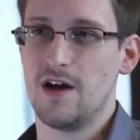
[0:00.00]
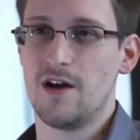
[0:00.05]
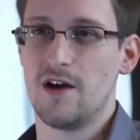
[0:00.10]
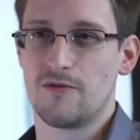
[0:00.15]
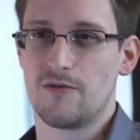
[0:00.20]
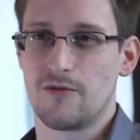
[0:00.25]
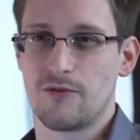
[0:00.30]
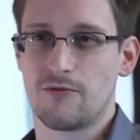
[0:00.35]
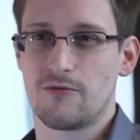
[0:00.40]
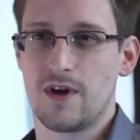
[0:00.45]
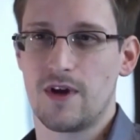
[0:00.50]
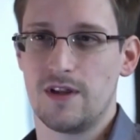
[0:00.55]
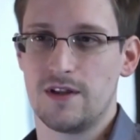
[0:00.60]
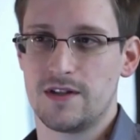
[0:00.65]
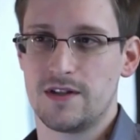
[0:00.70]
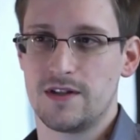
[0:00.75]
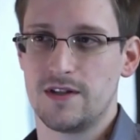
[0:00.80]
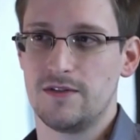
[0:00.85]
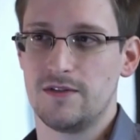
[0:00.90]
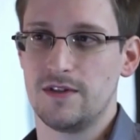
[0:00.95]
for
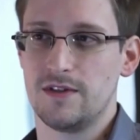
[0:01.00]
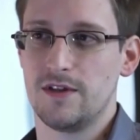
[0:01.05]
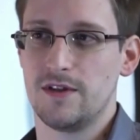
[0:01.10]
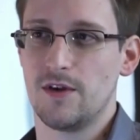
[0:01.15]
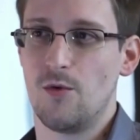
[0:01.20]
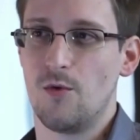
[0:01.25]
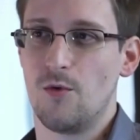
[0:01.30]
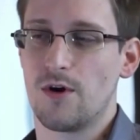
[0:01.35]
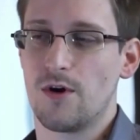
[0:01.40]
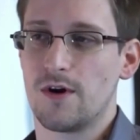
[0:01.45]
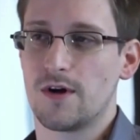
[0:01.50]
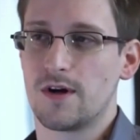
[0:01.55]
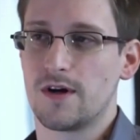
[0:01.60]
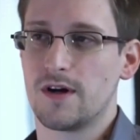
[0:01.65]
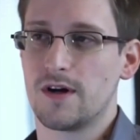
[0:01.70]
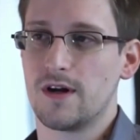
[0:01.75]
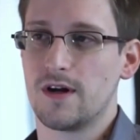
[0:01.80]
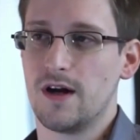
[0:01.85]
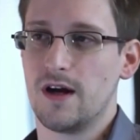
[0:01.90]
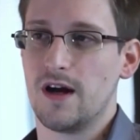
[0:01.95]
relatively little
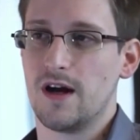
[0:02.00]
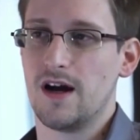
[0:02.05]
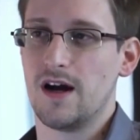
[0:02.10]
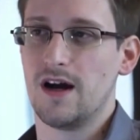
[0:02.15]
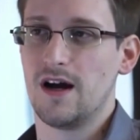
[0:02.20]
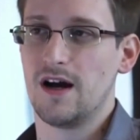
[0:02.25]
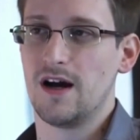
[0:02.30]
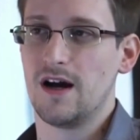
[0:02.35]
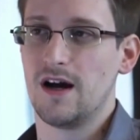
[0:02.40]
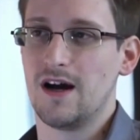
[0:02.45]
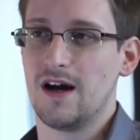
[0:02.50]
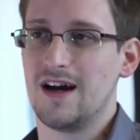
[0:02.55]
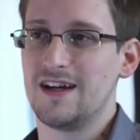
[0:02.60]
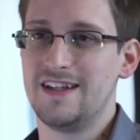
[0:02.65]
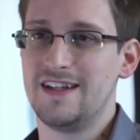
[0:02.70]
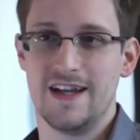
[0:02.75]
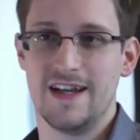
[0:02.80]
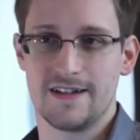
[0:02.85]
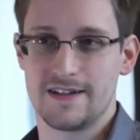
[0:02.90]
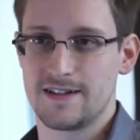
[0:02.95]
work
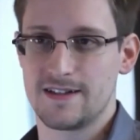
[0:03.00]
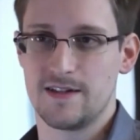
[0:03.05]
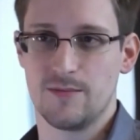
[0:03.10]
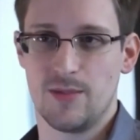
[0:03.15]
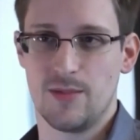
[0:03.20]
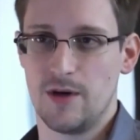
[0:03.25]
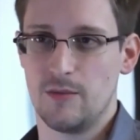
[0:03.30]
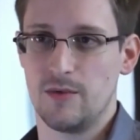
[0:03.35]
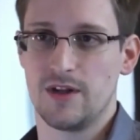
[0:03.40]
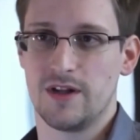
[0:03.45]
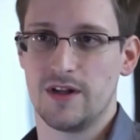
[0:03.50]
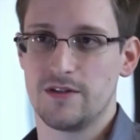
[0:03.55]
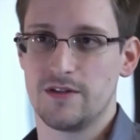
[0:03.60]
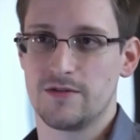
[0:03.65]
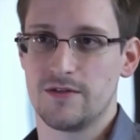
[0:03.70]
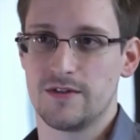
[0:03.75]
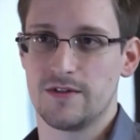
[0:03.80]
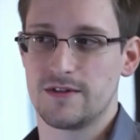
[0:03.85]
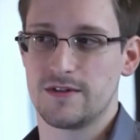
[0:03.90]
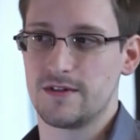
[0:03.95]
against the public
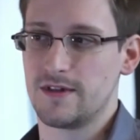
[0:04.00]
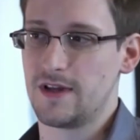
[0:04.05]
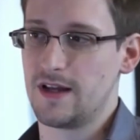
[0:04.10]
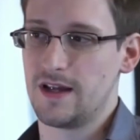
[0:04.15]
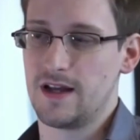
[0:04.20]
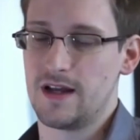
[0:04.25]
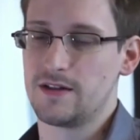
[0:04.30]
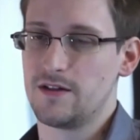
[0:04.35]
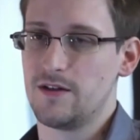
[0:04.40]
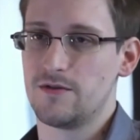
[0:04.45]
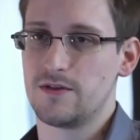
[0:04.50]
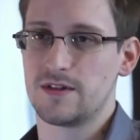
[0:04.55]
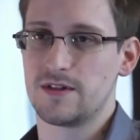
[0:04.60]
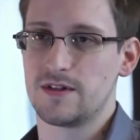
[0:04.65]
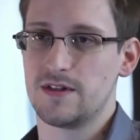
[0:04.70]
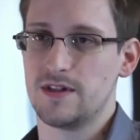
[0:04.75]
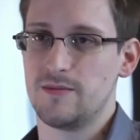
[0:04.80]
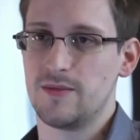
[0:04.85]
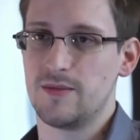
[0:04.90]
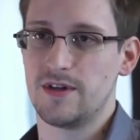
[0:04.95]
interest, and go to
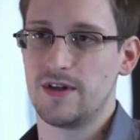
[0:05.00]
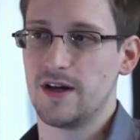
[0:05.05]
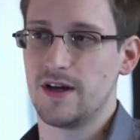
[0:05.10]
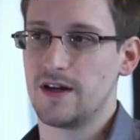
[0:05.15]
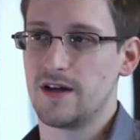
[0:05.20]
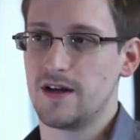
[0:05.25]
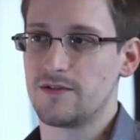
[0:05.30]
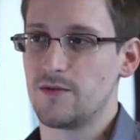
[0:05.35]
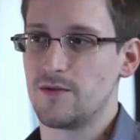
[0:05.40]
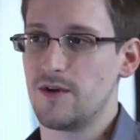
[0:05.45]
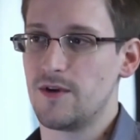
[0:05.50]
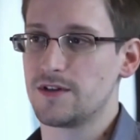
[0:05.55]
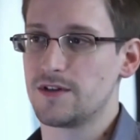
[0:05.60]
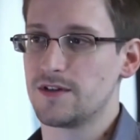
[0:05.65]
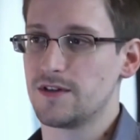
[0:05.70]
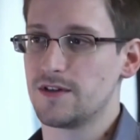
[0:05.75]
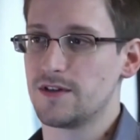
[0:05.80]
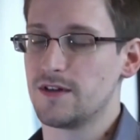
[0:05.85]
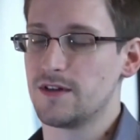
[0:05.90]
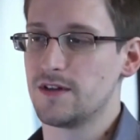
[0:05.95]
sleep at night after
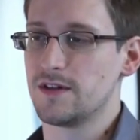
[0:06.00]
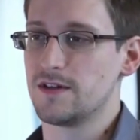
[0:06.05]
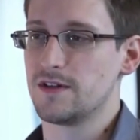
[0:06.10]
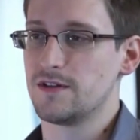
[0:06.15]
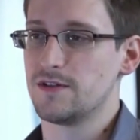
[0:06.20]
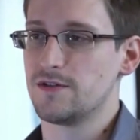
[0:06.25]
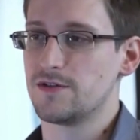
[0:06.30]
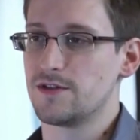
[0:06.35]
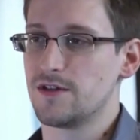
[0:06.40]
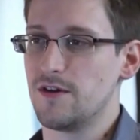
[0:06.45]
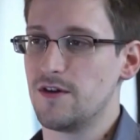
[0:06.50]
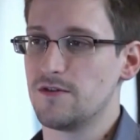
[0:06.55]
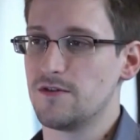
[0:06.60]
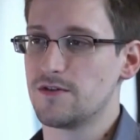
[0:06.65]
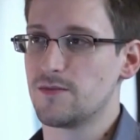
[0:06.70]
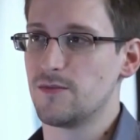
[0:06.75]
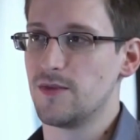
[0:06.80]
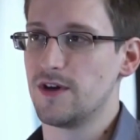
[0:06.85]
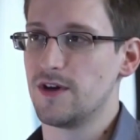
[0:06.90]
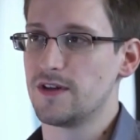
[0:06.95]
watching your
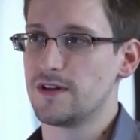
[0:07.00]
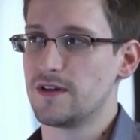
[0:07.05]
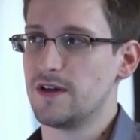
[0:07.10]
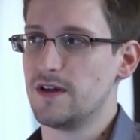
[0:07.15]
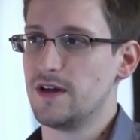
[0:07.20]
shows. But